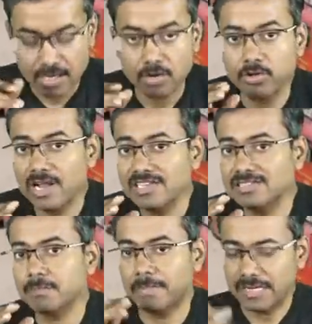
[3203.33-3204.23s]
Now, do you realize
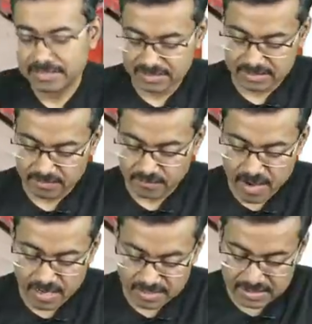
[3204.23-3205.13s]
the bus,
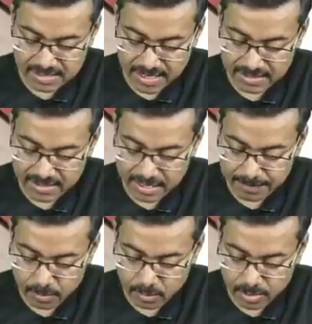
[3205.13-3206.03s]
when it's inside the
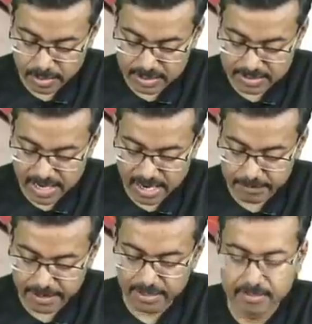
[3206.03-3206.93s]
depot, it is
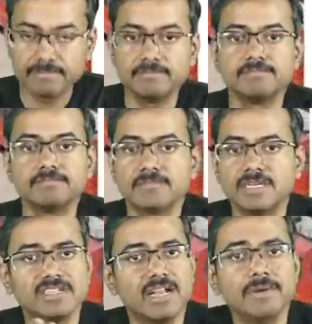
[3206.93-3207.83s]
empty?
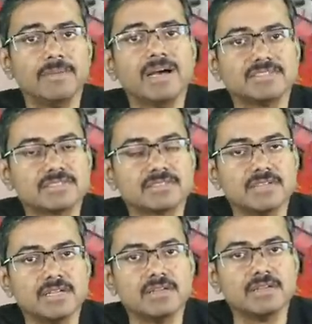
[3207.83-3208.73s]
It's an empty bus
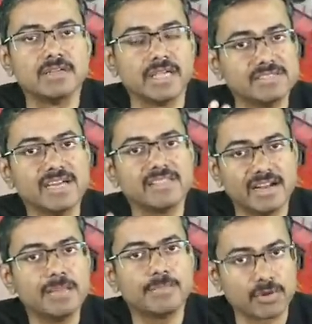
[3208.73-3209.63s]
inside
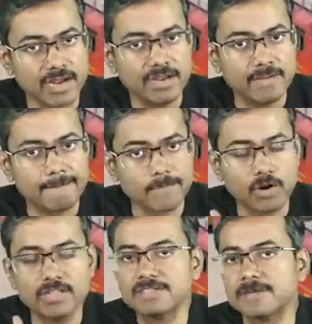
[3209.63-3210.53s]
the depot, right?
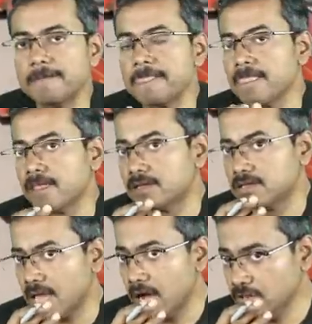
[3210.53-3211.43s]
Got this?
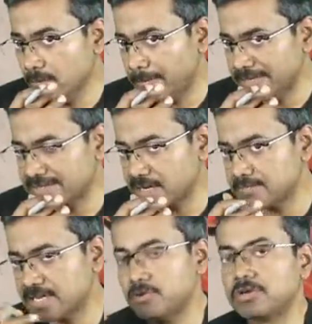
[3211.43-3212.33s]
Now the bus
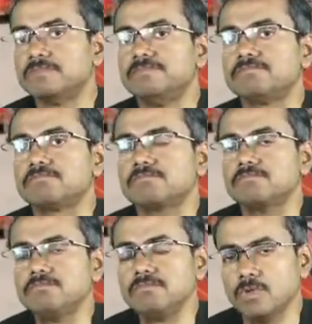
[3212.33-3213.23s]
comes out
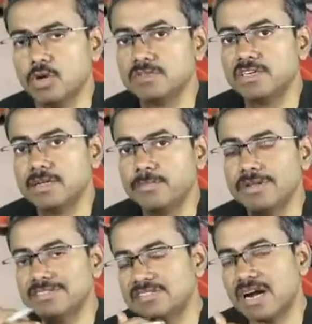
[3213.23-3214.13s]
of the
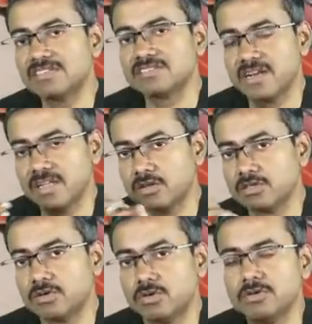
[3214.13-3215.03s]
depot and starts running
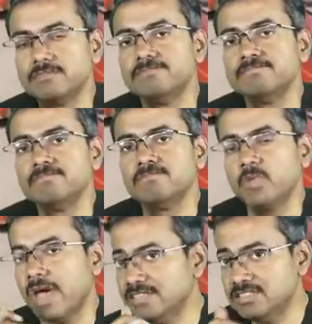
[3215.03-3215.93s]
on the road.
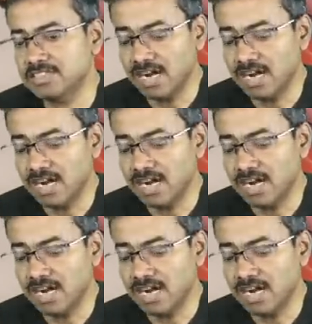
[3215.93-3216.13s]
Now, as it